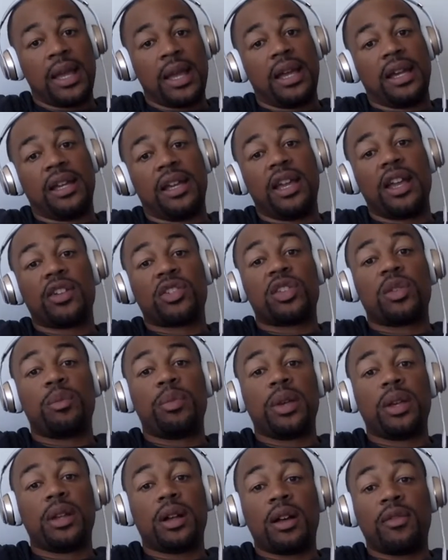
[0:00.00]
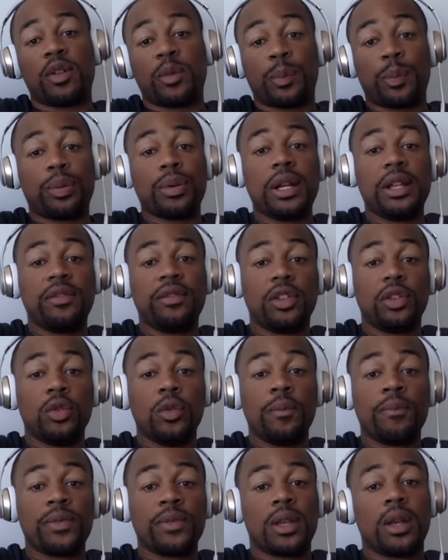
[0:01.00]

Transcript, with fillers: And here's a bit of a preview